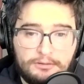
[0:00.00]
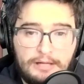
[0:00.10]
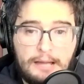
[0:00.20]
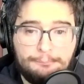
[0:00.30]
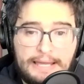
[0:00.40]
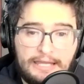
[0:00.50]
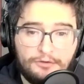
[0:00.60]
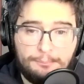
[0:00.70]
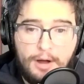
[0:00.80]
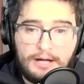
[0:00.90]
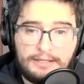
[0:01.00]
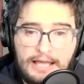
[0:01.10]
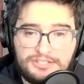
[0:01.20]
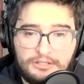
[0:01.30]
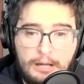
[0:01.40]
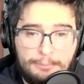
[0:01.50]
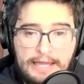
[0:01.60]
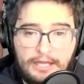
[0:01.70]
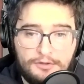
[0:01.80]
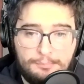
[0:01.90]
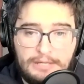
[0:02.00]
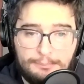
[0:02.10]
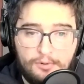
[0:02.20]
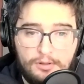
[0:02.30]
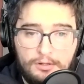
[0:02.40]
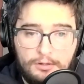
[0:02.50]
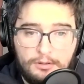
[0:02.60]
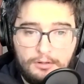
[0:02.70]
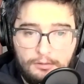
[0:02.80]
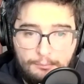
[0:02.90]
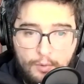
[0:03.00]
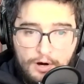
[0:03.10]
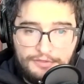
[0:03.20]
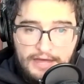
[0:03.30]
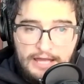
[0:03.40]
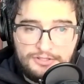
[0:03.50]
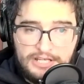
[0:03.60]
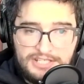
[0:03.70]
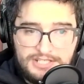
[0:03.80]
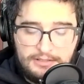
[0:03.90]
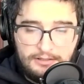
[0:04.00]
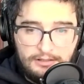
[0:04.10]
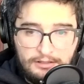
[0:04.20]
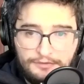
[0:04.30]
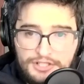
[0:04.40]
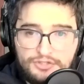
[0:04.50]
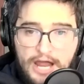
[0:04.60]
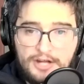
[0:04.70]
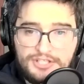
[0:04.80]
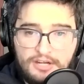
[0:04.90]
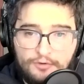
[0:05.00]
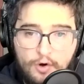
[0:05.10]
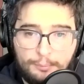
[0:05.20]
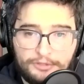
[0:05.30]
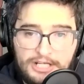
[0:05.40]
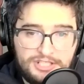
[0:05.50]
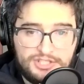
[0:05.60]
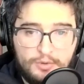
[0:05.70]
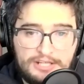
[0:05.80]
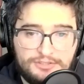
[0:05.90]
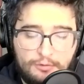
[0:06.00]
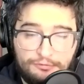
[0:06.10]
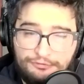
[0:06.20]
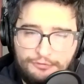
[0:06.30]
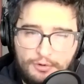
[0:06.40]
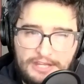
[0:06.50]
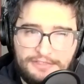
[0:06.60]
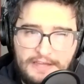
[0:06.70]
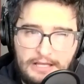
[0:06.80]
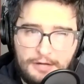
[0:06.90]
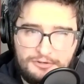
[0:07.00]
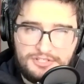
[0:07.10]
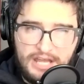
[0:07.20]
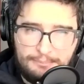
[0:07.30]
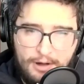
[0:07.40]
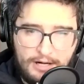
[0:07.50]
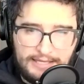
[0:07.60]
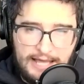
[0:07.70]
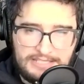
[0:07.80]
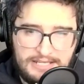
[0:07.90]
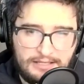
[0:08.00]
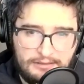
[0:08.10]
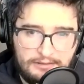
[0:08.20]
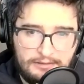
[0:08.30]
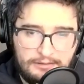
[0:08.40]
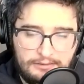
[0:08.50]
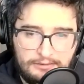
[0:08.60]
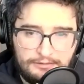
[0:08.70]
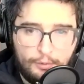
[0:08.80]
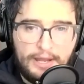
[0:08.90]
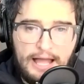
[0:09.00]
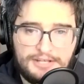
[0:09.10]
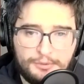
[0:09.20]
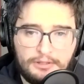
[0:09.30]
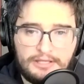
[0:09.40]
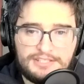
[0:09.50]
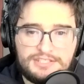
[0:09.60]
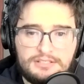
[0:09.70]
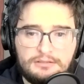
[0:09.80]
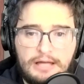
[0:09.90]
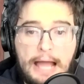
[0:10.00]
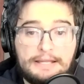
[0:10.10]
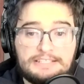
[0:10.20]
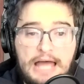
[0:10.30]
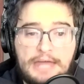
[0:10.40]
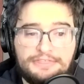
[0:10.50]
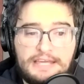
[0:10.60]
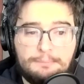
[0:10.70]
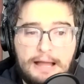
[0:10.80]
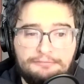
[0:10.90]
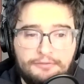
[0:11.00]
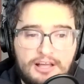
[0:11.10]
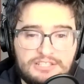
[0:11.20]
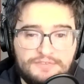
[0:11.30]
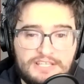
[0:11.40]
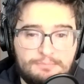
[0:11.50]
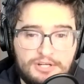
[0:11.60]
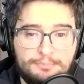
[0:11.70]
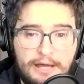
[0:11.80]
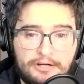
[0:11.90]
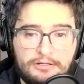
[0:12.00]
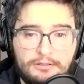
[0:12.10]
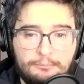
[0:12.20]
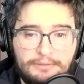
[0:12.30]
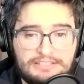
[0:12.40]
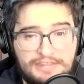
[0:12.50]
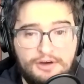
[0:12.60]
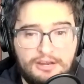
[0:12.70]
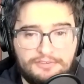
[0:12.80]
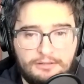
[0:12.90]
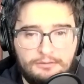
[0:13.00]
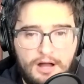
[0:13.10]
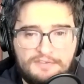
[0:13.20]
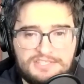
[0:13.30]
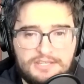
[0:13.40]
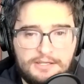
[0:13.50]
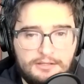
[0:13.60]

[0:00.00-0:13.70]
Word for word: I'm banking on the podcaster. I'm banking on the people more than just the strategy of corporations so I don't fully think understand podcasting the way I do at least. I just I think my philosophy is much better because I thought of it, obviously.